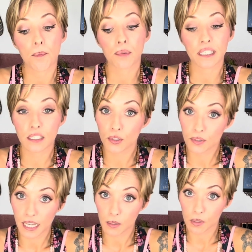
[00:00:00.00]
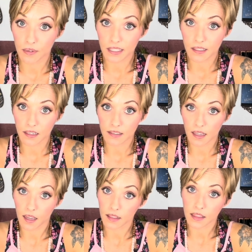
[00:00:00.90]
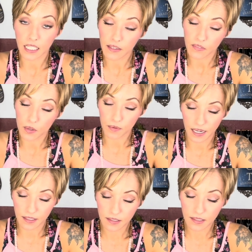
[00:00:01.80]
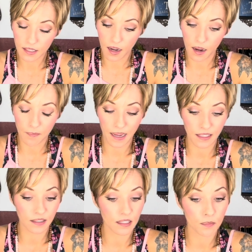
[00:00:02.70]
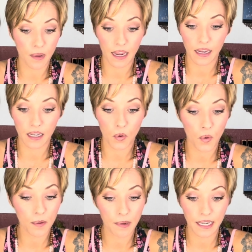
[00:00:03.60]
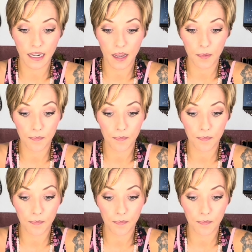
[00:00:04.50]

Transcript: Please do take what resonates and leave the rest, as this may or may not